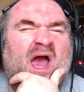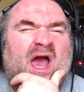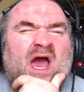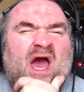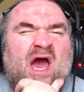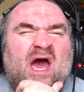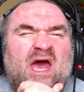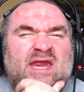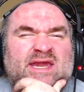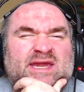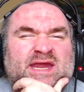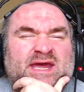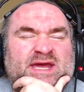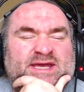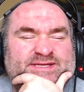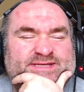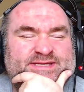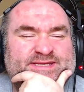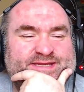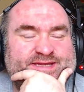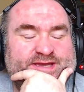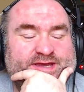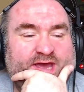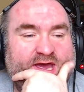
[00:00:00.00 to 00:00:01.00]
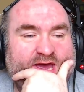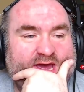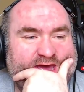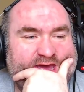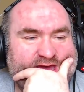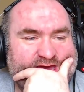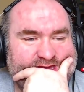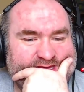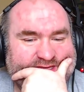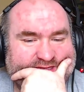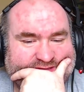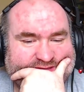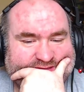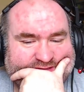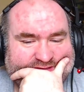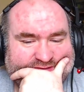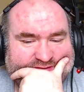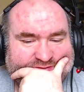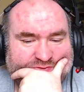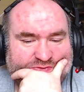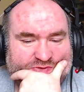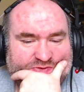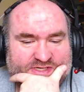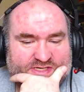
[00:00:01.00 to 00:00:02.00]
Goodness. This
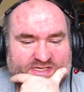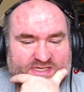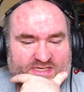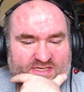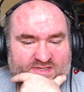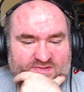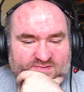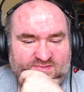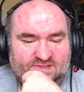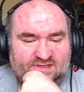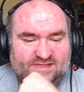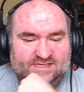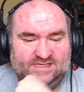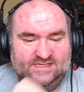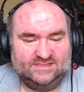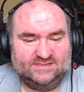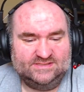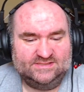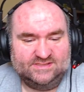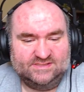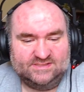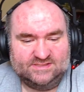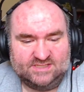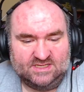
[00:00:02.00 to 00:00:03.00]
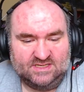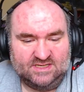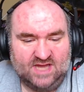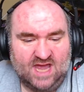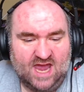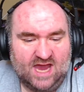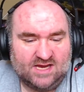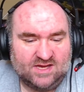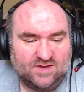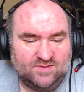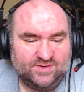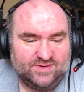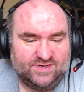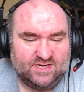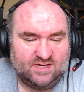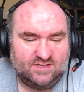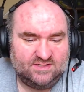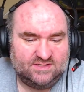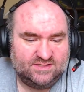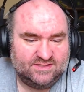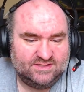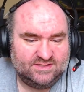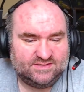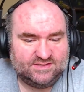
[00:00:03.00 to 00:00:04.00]
is one hell of a thing. So there's a lot going
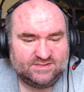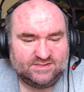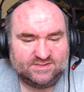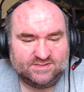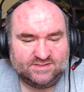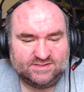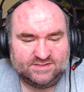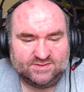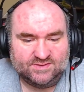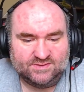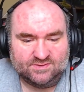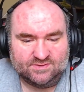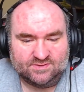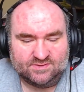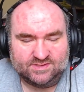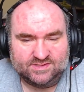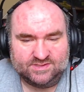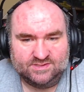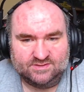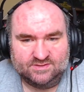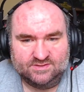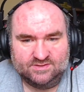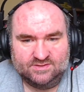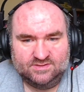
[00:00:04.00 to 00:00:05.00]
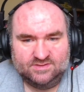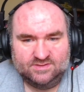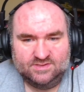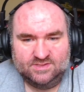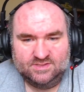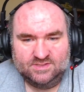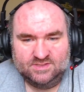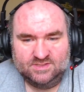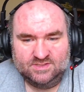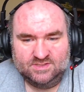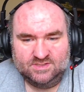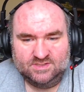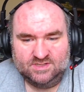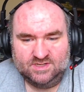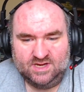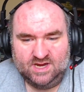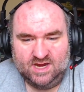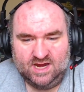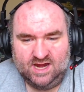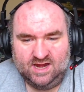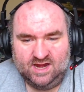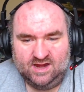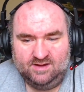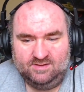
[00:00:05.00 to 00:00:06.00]
on to this tutorial.
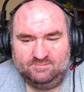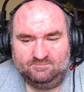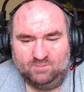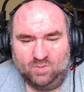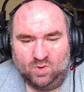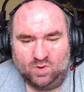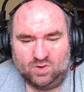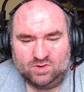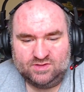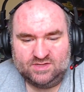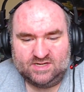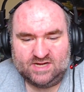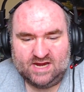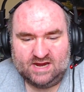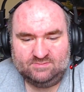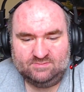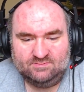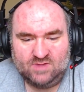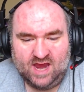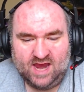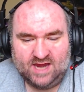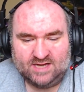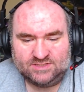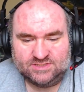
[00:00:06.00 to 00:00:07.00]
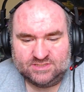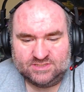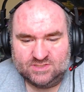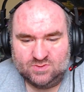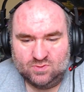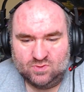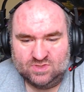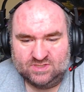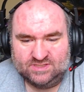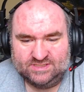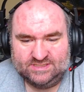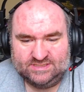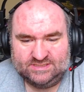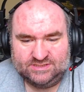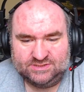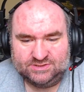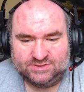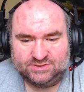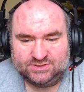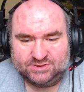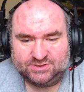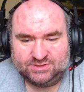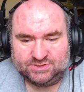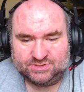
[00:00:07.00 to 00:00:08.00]
More than I'm actually willing
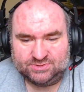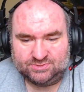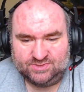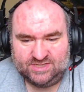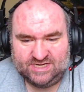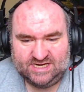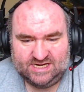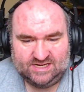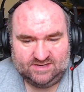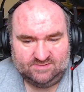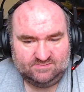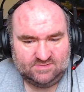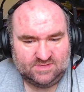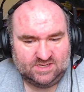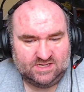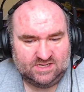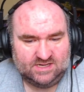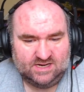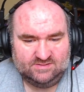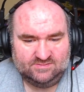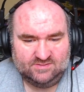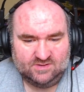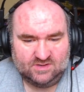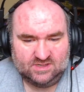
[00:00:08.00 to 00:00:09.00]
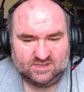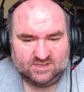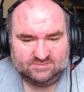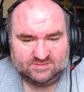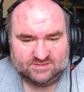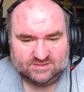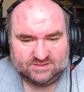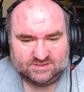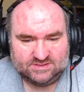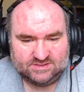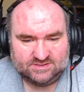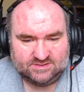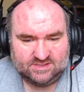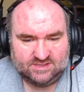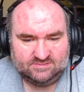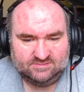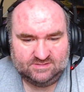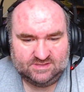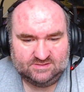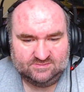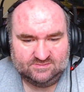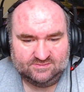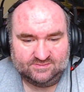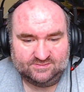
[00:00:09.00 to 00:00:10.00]
to stream, and I've already been
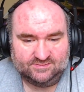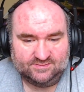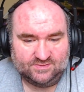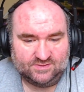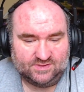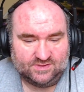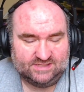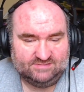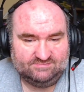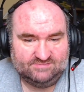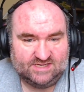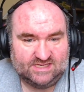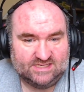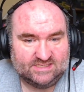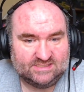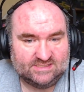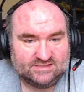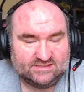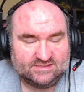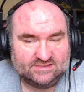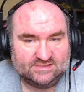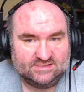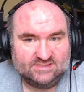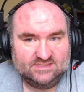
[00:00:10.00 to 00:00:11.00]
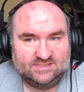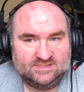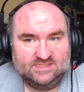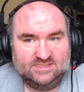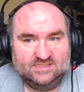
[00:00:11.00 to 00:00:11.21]
streaming for 40 minutes.